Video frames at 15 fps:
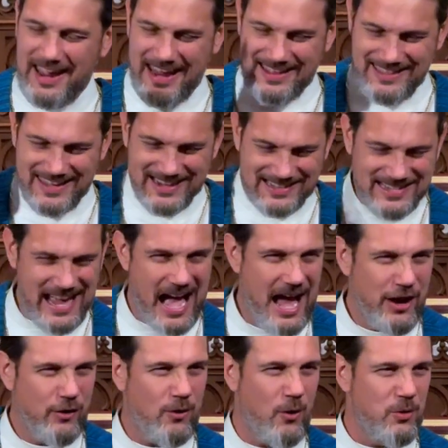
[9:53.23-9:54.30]
in the
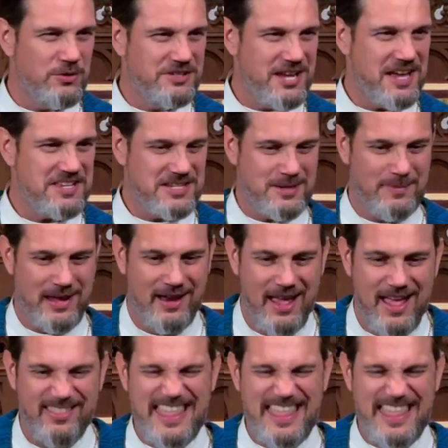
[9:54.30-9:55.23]
entire Old Testament